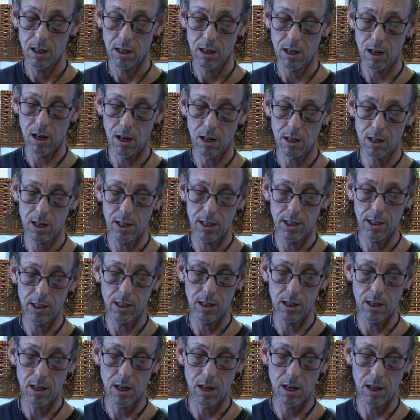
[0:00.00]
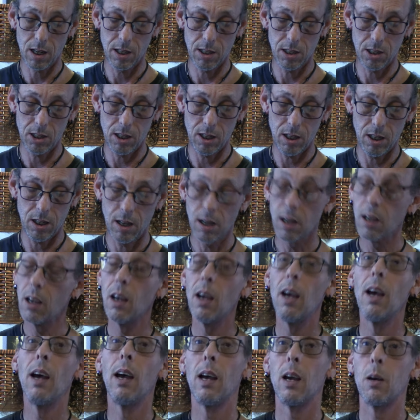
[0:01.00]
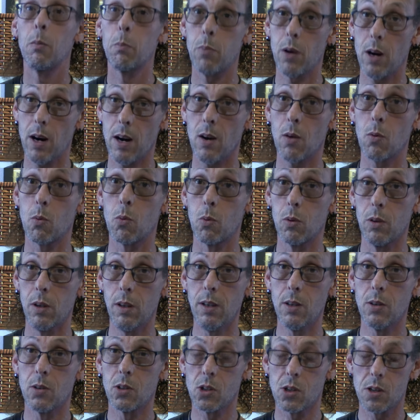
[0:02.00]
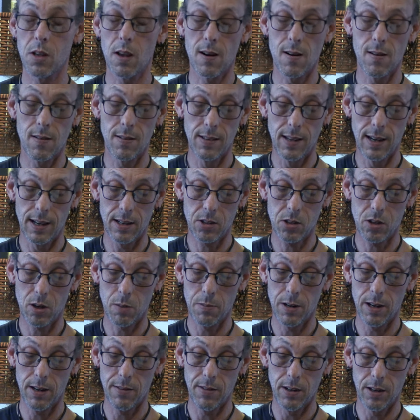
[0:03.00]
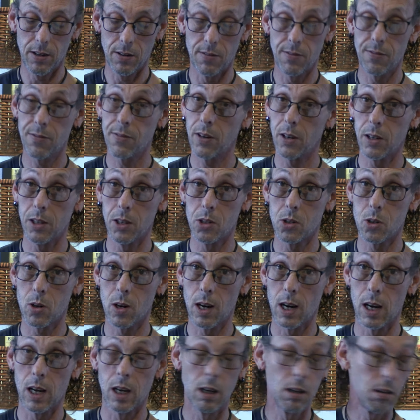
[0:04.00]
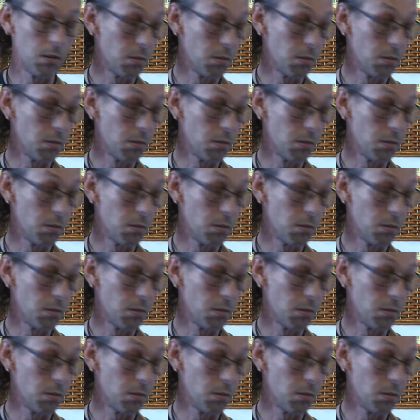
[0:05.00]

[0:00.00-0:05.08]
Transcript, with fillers: Ka King Nagashi. Probably really slaughtering that, so I'm not even gonna freaking try.